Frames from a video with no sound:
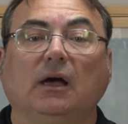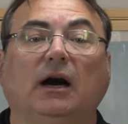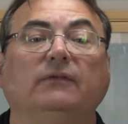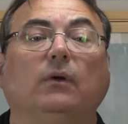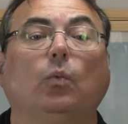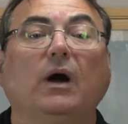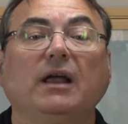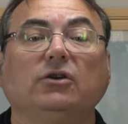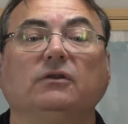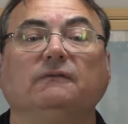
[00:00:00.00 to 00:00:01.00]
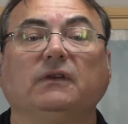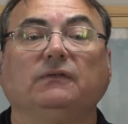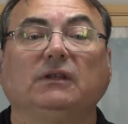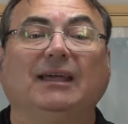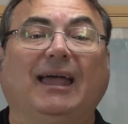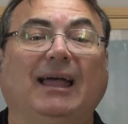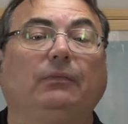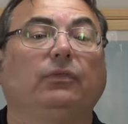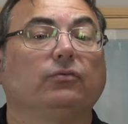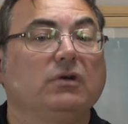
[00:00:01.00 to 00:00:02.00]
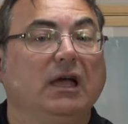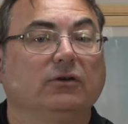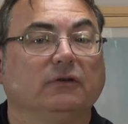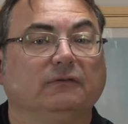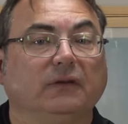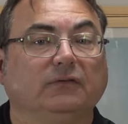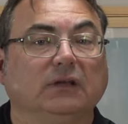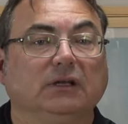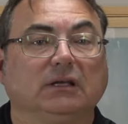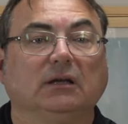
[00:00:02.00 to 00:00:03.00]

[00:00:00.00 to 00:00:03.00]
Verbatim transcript: of 150 and 350